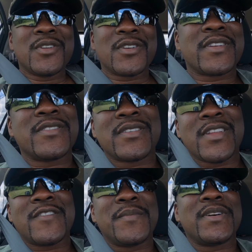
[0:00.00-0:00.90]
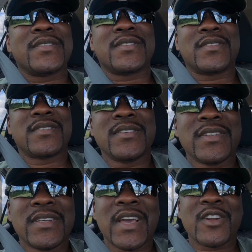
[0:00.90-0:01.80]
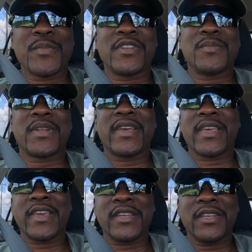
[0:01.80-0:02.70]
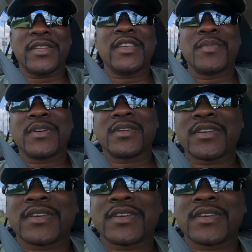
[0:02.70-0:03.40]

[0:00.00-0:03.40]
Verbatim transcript: Oh, look, there's love bugs. I don't mean to be like ADD, but